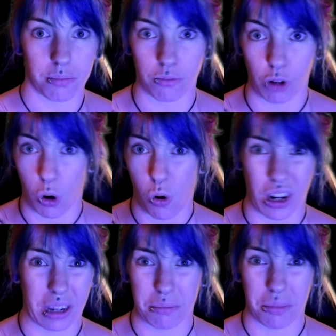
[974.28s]

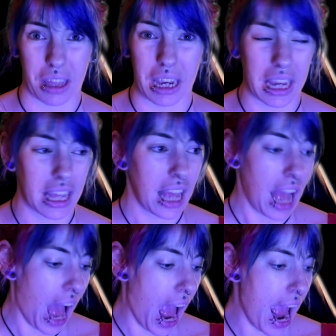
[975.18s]
recording thing
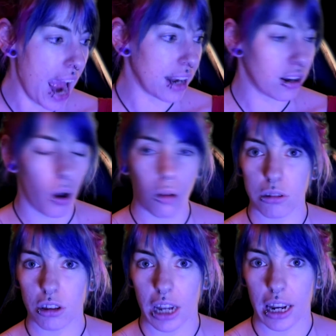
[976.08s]
and
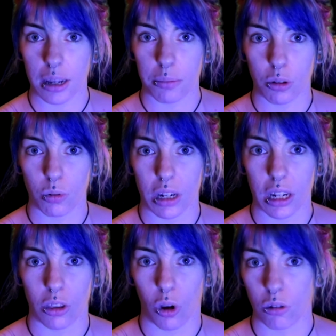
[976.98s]
alternating
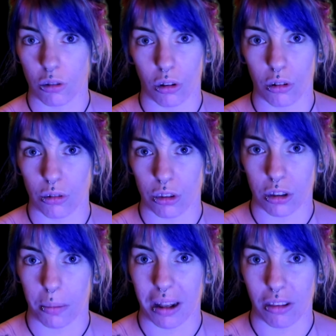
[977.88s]
between consoles,
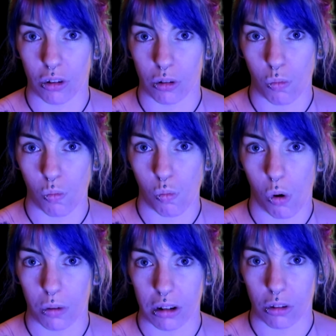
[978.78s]
depends on
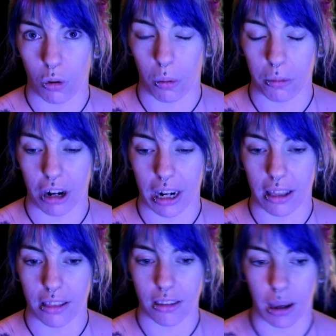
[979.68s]
what one's cooperating
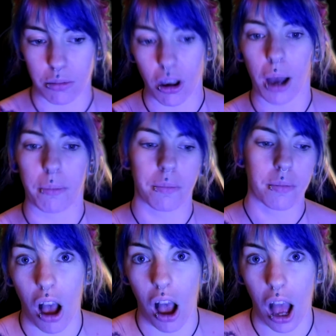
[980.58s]
at the same time.
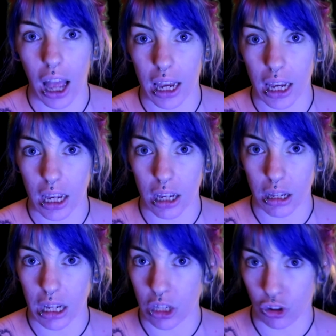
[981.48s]
I
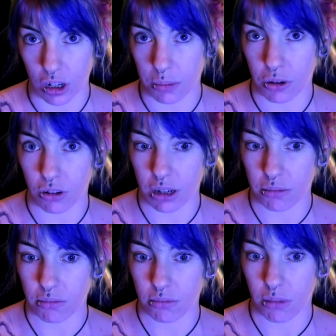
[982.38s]
enjoyed
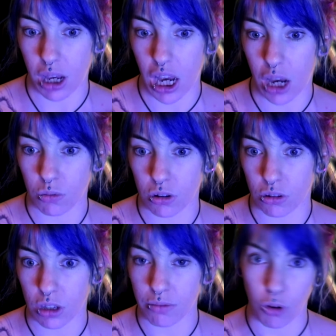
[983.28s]
building. It
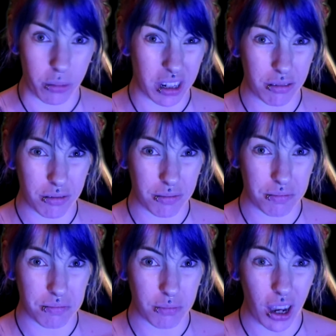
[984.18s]
was informative,
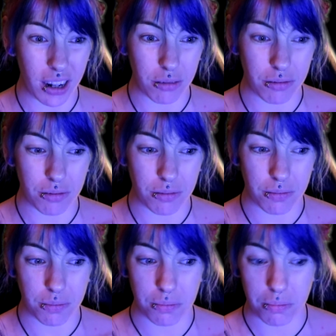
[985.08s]
kind of
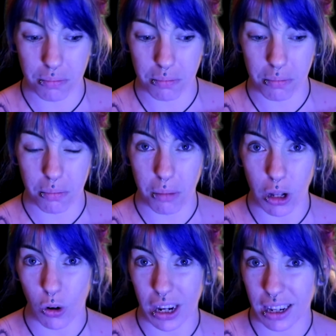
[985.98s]

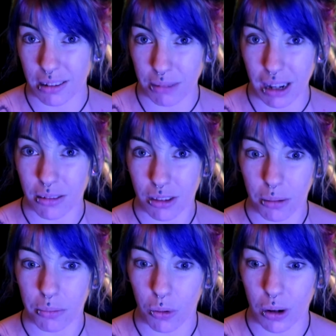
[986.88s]
annoying at
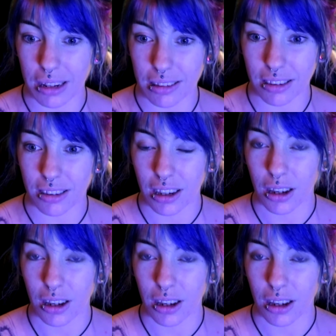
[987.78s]
some points.